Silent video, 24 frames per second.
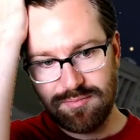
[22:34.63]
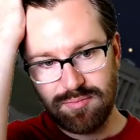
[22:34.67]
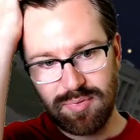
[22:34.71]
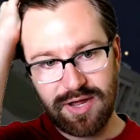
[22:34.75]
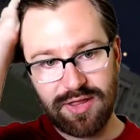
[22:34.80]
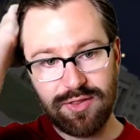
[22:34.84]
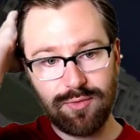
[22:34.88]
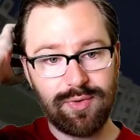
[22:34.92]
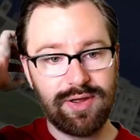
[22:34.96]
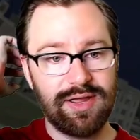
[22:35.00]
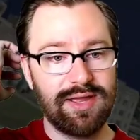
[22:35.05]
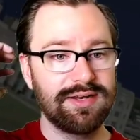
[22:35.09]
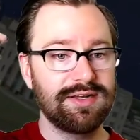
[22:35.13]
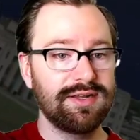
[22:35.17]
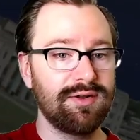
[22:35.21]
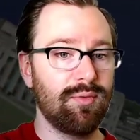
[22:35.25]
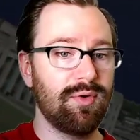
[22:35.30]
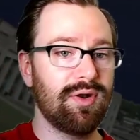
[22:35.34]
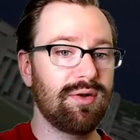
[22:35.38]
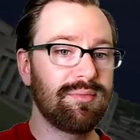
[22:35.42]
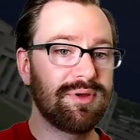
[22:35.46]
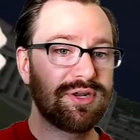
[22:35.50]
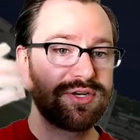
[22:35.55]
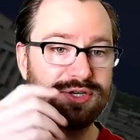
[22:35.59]
By the way, I did
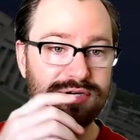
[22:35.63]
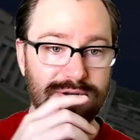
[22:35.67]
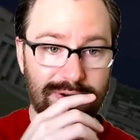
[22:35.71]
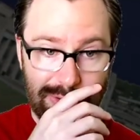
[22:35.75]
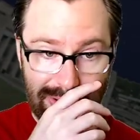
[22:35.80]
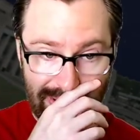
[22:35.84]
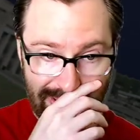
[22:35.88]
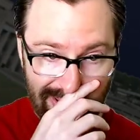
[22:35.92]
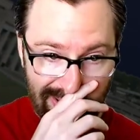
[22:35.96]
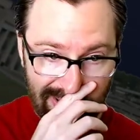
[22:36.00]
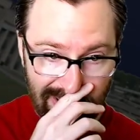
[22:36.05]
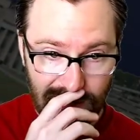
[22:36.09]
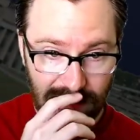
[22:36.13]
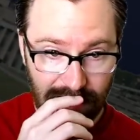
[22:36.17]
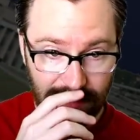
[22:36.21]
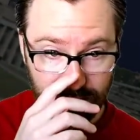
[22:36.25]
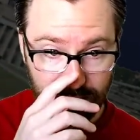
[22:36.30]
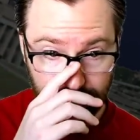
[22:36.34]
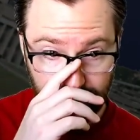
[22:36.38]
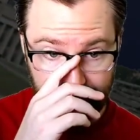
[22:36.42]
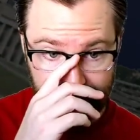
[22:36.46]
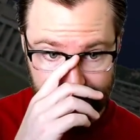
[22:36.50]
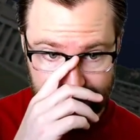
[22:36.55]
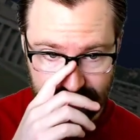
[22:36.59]
want to mention uh, the
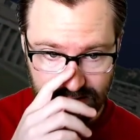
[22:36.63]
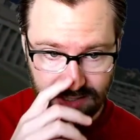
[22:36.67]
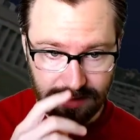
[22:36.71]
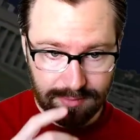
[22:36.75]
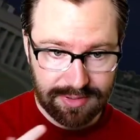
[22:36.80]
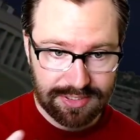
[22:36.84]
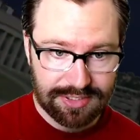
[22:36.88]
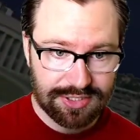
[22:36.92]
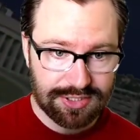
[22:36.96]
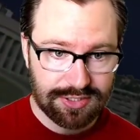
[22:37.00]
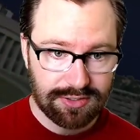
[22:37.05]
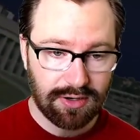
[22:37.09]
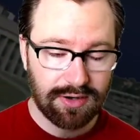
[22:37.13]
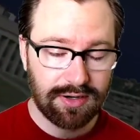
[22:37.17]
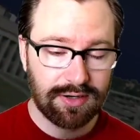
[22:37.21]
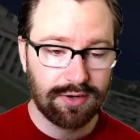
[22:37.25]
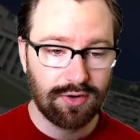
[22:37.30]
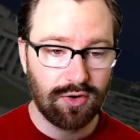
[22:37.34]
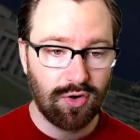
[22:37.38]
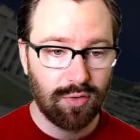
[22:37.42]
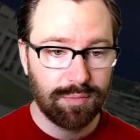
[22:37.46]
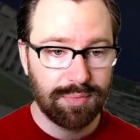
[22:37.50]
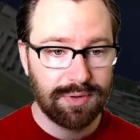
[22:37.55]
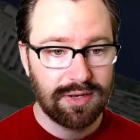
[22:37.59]
planetarium is starting to
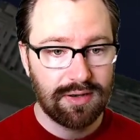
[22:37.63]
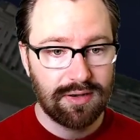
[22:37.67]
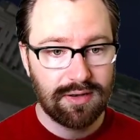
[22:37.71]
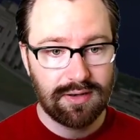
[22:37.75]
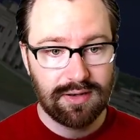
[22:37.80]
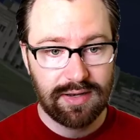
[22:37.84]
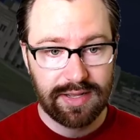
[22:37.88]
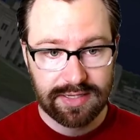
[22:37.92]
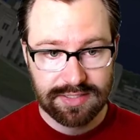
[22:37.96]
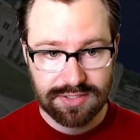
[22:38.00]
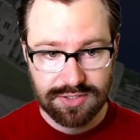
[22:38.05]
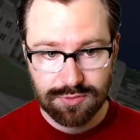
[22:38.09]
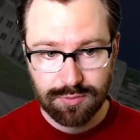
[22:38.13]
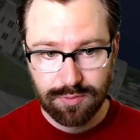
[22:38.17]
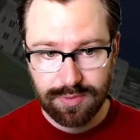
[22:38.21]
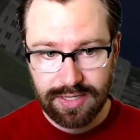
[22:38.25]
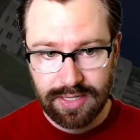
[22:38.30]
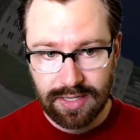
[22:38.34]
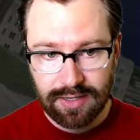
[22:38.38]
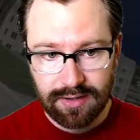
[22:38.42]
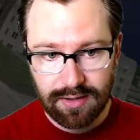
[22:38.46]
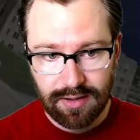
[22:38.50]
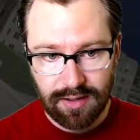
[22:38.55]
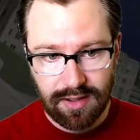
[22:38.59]
open next
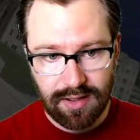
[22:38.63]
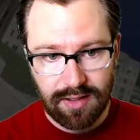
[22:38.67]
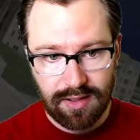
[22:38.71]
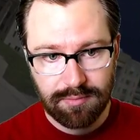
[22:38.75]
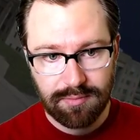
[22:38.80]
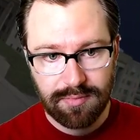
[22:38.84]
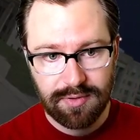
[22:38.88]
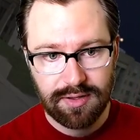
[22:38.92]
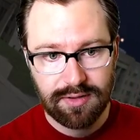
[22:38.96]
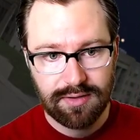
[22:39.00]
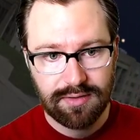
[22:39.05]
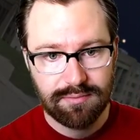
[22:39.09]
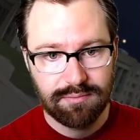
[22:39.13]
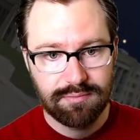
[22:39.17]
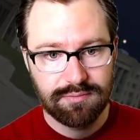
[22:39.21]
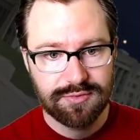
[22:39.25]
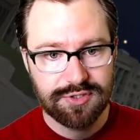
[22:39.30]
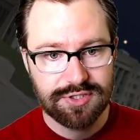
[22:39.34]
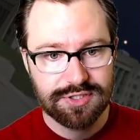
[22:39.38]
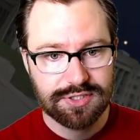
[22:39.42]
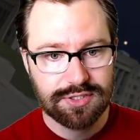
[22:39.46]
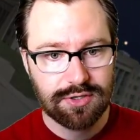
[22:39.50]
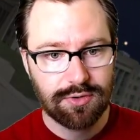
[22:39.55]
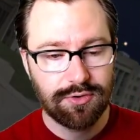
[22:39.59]
week. Um,
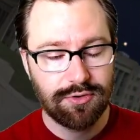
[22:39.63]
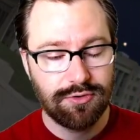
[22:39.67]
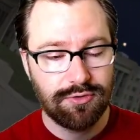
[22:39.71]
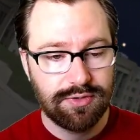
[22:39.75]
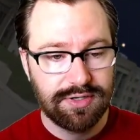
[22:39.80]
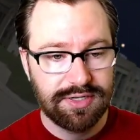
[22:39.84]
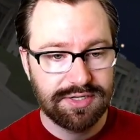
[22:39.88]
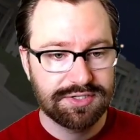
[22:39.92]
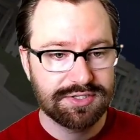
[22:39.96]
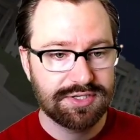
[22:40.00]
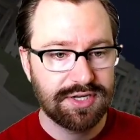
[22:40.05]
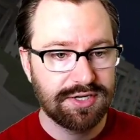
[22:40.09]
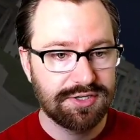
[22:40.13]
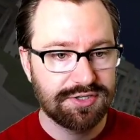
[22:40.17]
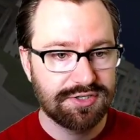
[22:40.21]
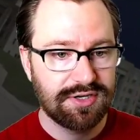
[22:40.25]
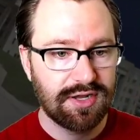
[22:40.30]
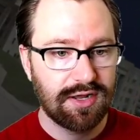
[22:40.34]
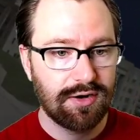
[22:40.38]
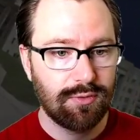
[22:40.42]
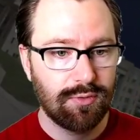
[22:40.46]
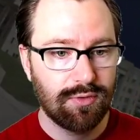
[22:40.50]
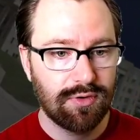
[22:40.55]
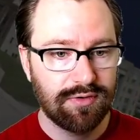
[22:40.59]
just go to
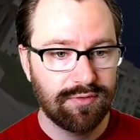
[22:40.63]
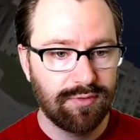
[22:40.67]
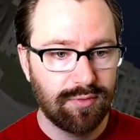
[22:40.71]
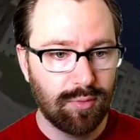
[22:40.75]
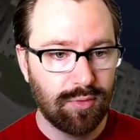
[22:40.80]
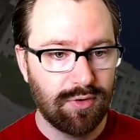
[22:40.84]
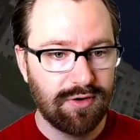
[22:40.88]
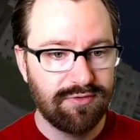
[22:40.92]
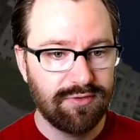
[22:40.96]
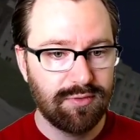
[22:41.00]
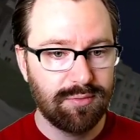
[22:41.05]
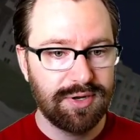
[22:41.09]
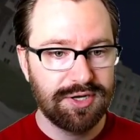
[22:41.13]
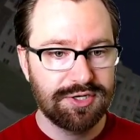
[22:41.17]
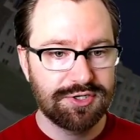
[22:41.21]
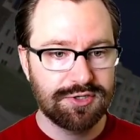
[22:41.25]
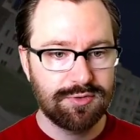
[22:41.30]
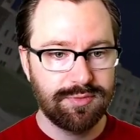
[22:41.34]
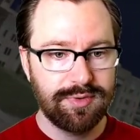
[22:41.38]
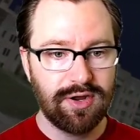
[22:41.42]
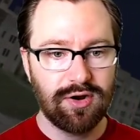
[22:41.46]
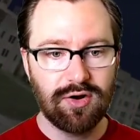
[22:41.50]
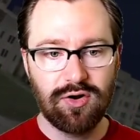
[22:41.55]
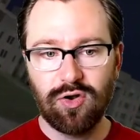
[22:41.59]
unionstation.org for more information.
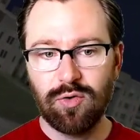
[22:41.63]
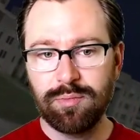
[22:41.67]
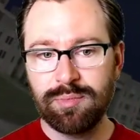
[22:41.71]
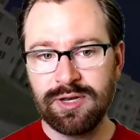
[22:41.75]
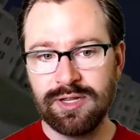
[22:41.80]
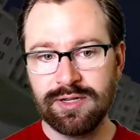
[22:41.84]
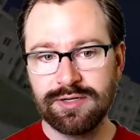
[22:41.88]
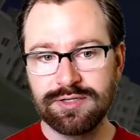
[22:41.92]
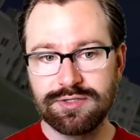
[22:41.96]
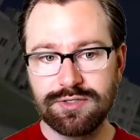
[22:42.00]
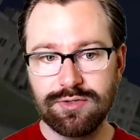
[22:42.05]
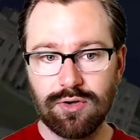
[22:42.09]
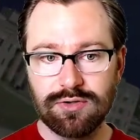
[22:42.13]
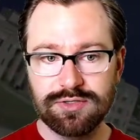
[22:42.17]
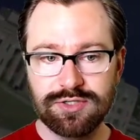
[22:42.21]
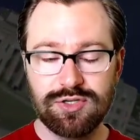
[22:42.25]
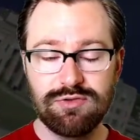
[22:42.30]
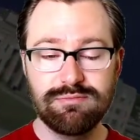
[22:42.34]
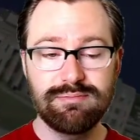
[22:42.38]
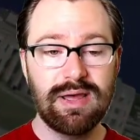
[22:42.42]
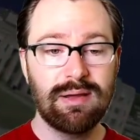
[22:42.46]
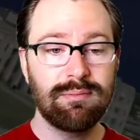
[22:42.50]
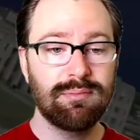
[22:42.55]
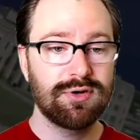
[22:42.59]
We are opening to
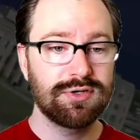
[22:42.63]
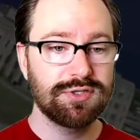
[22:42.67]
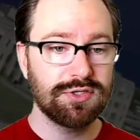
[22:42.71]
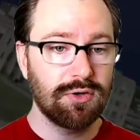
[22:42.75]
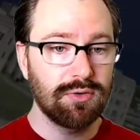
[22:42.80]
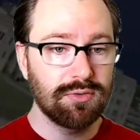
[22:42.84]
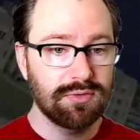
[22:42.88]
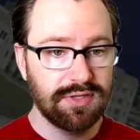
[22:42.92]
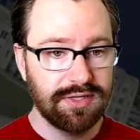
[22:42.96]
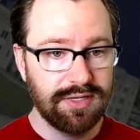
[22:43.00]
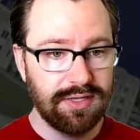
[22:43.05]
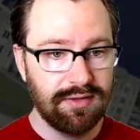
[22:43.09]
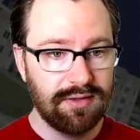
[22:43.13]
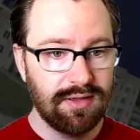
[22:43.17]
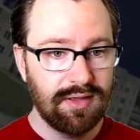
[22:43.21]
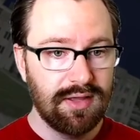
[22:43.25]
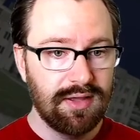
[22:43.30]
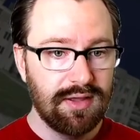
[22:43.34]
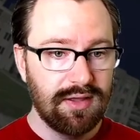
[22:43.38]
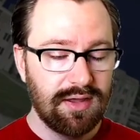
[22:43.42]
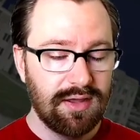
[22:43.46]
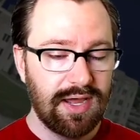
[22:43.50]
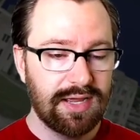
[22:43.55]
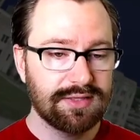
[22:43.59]
members only
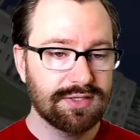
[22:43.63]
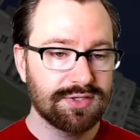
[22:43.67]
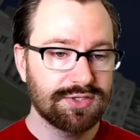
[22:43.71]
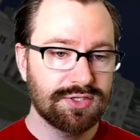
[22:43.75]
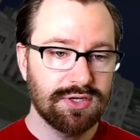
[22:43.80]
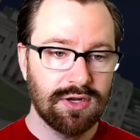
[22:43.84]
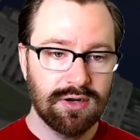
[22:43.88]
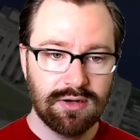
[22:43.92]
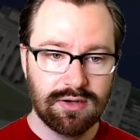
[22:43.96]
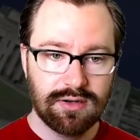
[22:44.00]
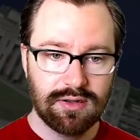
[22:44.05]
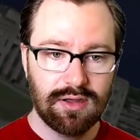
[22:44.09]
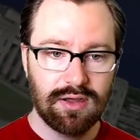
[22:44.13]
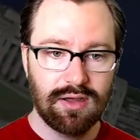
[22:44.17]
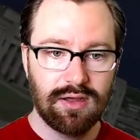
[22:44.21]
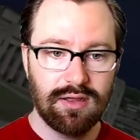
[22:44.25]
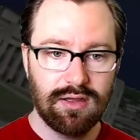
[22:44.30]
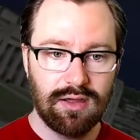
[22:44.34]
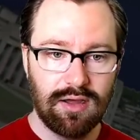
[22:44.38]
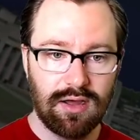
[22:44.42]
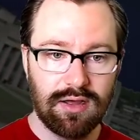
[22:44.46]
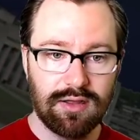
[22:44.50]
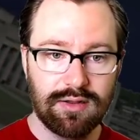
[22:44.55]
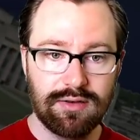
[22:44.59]
at the start uh,
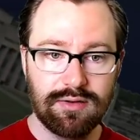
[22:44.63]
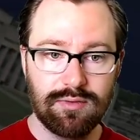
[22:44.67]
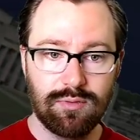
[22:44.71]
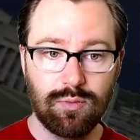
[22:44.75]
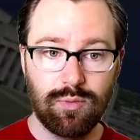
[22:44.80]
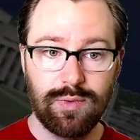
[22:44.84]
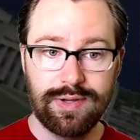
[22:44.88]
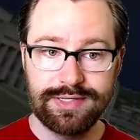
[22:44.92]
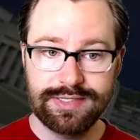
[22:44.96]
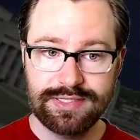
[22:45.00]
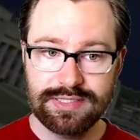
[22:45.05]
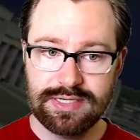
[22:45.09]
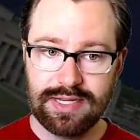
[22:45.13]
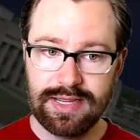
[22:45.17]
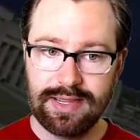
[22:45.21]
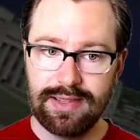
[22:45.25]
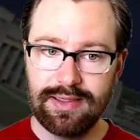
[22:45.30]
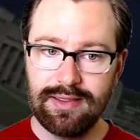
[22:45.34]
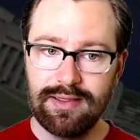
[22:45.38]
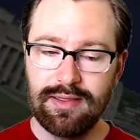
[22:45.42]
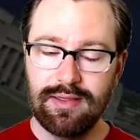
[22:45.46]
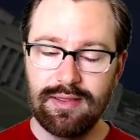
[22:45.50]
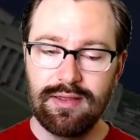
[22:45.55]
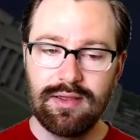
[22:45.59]
on
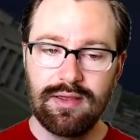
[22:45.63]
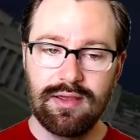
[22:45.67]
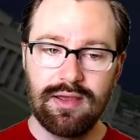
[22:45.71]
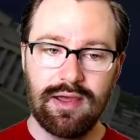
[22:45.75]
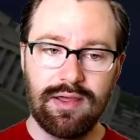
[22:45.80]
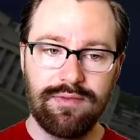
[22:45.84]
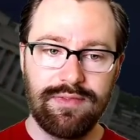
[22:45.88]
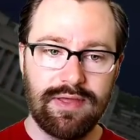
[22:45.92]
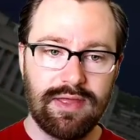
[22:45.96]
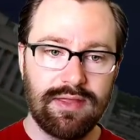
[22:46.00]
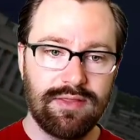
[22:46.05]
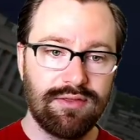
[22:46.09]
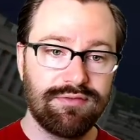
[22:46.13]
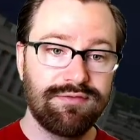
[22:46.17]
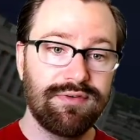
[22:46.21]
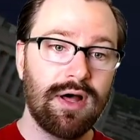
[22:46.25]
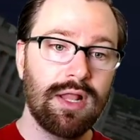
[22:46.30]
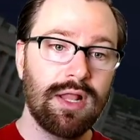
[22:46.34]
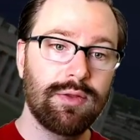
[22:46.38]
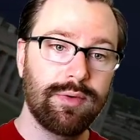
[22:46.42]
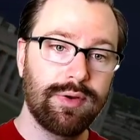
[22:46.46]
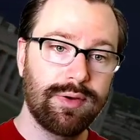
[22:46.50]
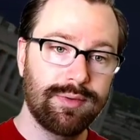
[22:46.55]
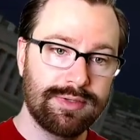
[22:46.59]
Wednesday, and then the
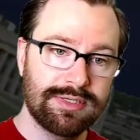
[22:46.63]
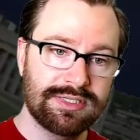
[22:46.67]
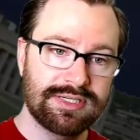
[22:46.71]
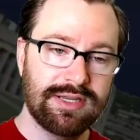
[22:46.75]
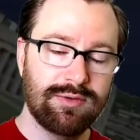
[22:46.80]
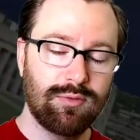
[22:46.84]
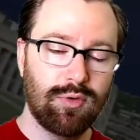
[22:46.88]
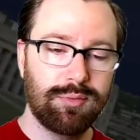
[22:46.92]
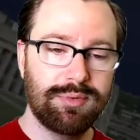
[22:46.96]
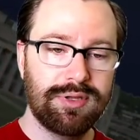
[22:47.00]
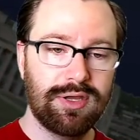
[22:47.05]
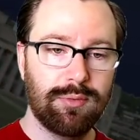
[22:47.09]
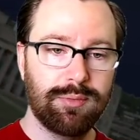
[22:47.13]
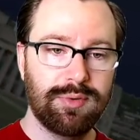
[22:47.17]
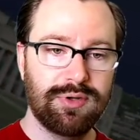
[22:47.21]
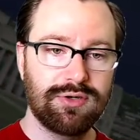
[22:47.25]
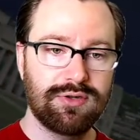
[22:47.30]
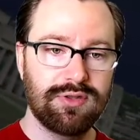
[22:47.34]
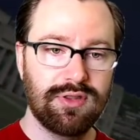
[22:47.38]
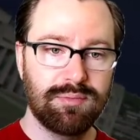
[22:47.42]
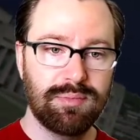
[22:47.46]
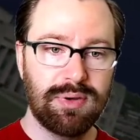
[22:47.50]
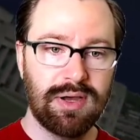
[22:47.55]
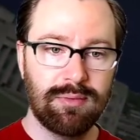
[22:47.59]
following Wednesday we'll be opening to
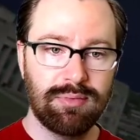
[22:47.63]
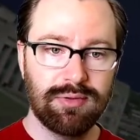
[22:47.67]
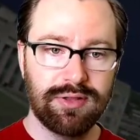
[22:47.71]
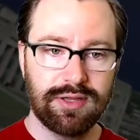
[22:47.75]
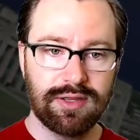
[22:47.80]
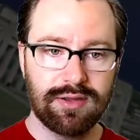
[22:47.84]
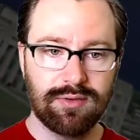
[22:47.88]
the public.